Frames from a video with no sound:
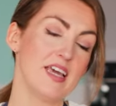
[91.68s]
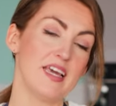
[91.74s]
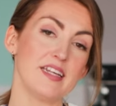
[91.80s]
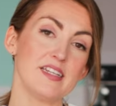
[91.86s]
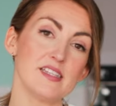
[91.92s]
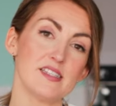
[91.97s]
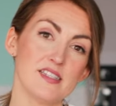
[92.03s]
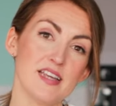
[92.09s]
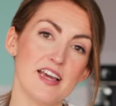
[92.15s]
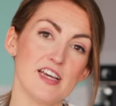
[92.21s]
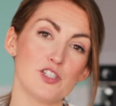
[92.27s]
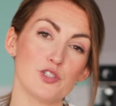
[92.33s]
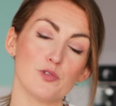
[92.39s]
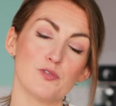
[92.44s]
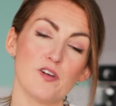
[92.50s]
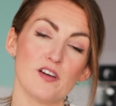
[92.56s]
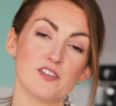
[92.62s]
Instead,
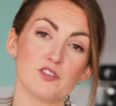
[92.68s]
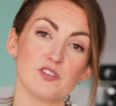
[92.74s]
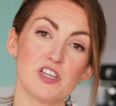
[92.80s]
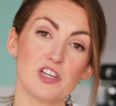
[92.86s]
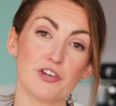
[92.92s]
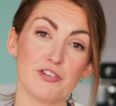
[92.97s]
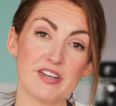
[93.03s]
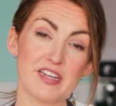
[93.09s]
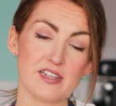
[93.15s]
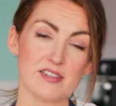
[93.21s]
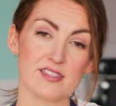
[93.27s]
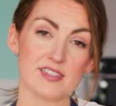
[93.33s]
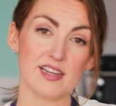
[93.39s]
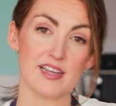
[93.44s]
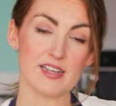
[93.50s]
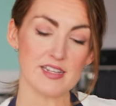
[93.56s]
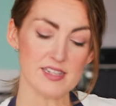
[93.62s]
you'll find on the ingredients
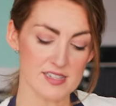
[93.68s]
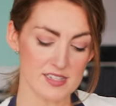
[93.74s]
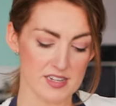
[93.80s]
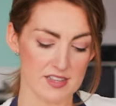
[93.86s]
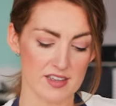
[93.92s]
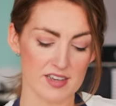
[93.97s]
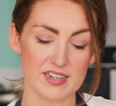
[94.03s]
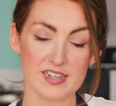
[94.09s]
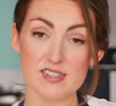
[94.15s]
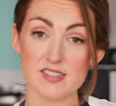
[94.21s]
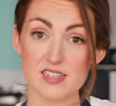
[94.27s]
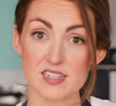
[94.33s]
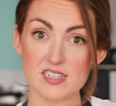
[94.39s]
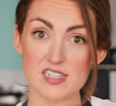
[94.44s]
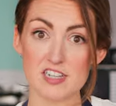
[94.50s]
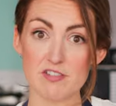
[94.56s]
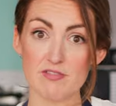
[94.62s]
list that an
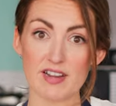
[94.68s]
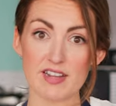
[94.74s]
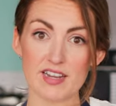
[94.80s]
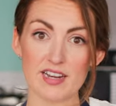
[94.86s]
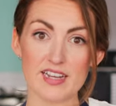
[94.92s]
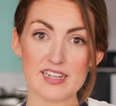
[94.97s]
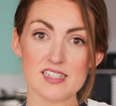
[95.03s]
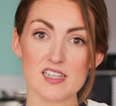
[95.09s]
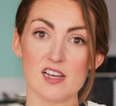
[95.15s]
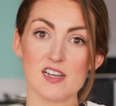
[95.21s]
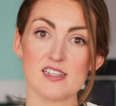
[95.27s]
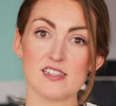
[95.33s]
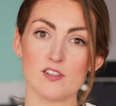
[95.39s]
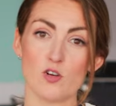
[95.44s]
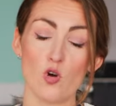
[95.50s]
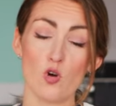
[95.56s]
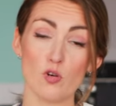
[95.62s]
acidity regulator
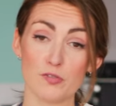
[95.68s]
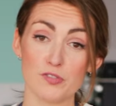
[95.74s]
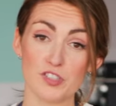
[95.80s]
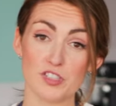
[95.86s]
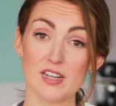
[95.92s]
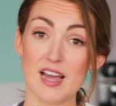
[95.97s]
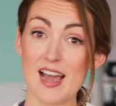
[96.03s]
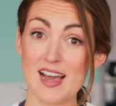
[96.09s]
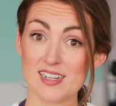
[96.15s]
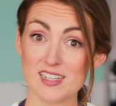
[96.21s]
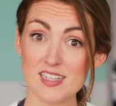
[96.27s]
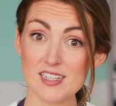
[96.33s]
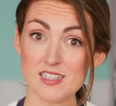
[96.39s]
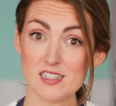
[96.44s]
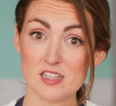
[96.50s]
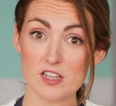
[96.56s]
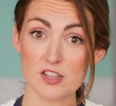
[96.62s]
is often
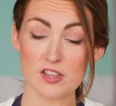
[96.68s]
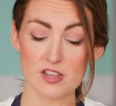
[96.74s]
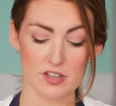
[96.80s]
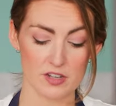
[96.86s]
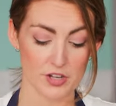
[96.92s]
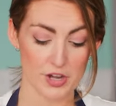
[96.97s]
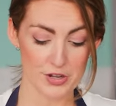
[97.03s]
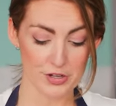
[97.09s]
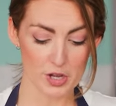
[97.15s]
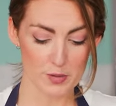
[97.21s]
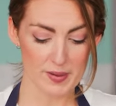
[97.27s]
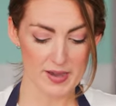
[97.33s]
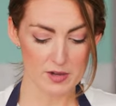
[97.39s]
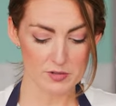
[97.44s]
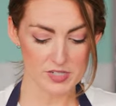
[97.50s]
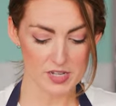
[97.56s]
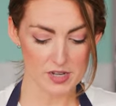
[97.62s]
added to the cocoa
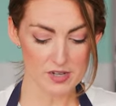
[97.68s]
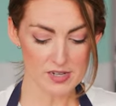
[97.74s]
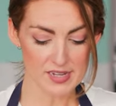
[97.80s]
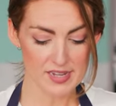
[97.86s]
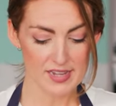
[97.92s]
powder.